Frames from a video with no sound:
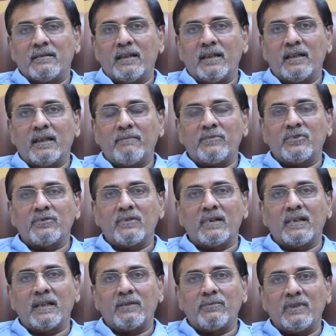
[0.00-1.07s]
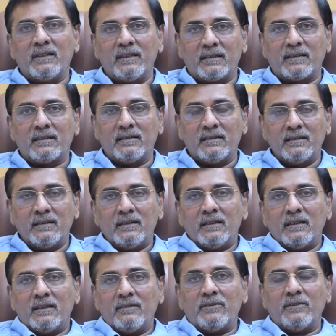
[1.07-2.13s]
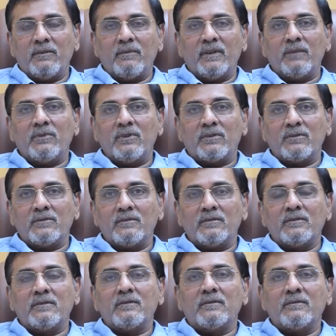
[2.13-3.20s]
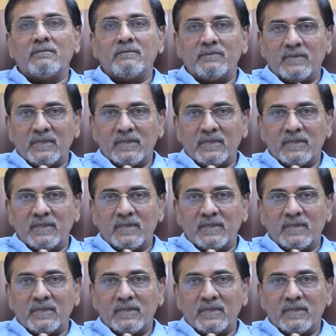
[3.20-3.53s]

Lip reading: and I am sure that with this we will be able to